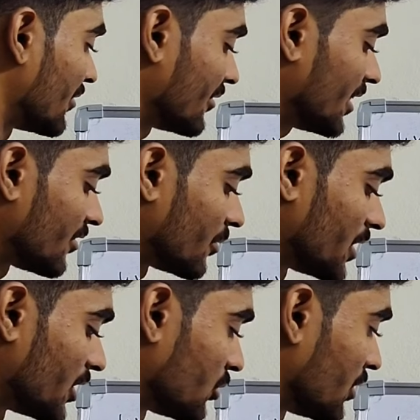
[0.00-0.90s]
one weight, from
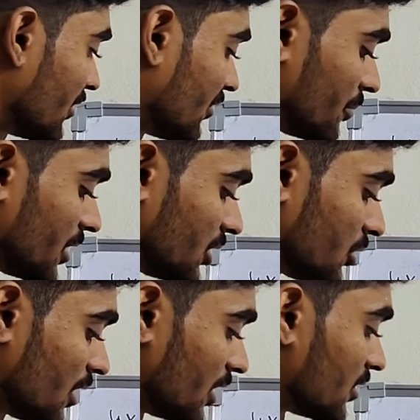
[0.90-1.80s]
here to here, from here
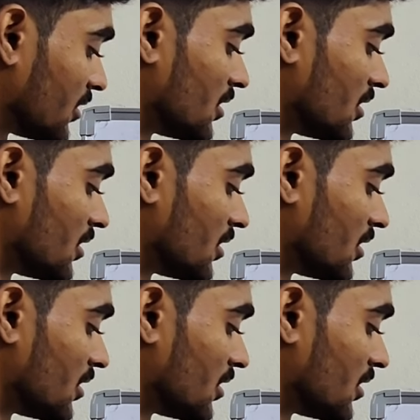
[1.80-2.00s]
to here.